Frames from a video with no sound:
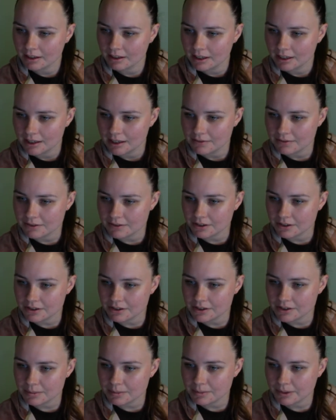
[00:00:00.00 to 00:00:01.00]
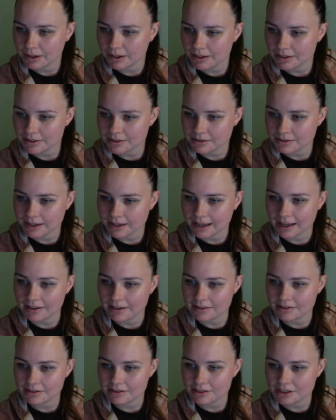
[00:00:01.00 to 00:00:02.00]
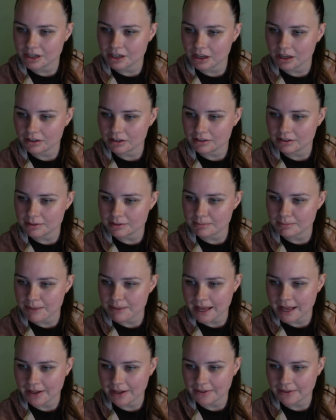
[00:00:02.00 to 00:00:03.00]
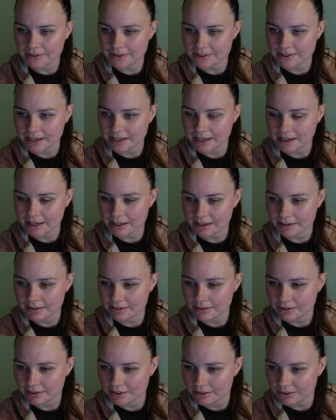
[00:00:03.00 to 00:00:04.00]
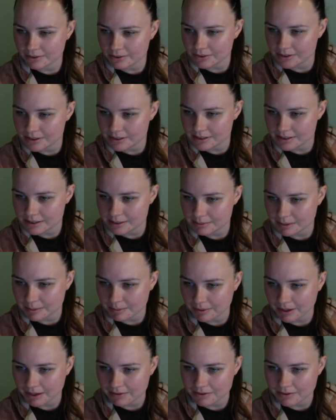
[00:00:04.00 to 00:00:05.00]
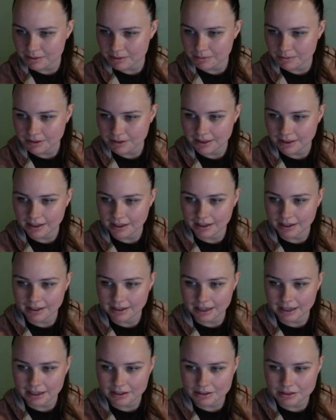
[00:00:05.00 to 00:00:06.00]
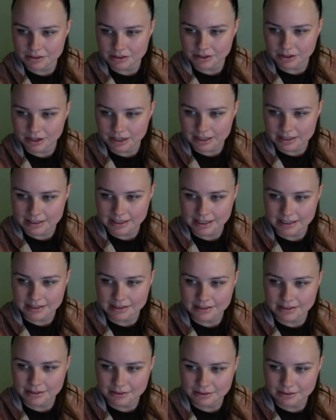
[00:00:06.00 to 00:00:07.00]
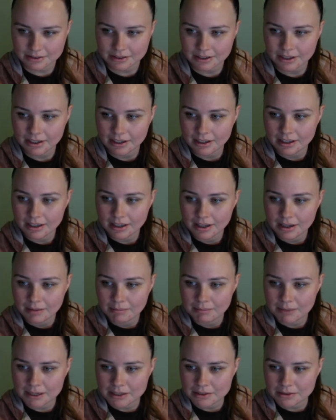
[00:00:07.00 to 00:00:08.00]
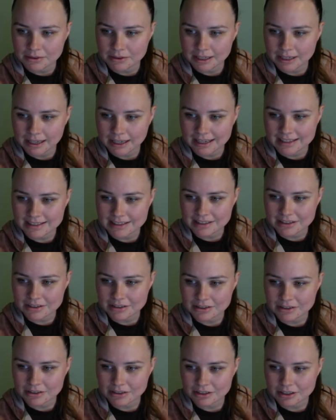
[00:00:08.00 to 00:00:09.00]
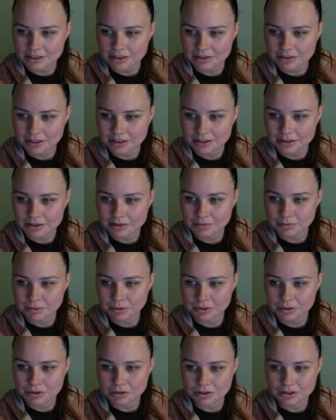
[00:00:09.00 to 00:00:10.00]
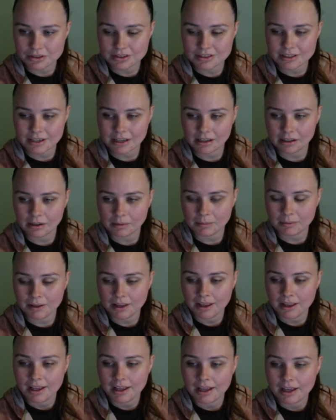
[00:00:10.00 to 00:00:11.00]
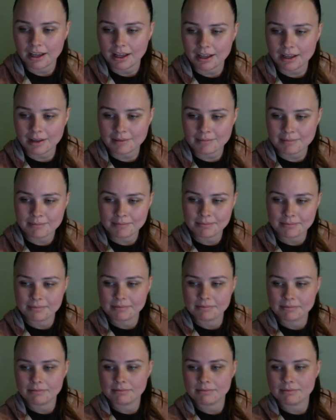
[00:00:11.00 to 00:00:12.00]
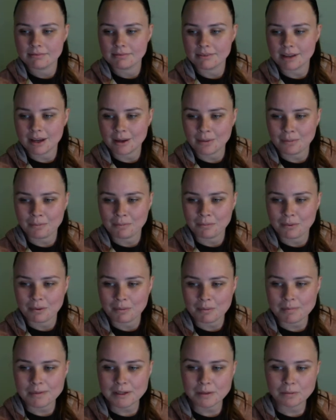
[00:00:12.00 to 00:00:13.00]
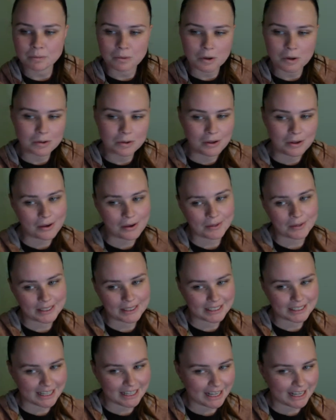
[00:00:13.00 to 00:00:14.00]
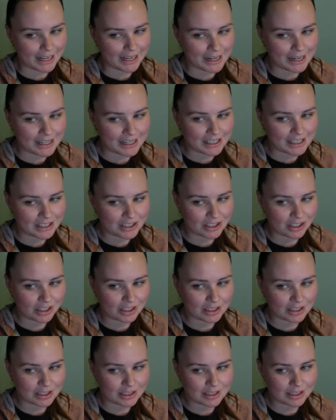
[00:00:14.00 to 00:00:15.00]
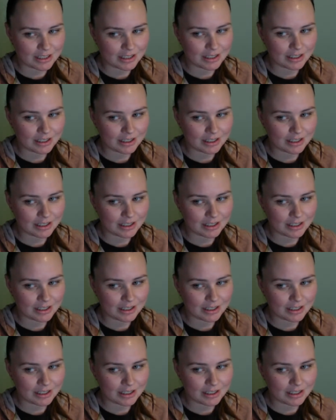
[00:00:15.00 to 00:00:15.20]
If not too personal, how's your child's bowels? I know autistic people have trouble with their gastrointestinal. My daughter has issues. She drinks prune juice to help. I probably won't go into that just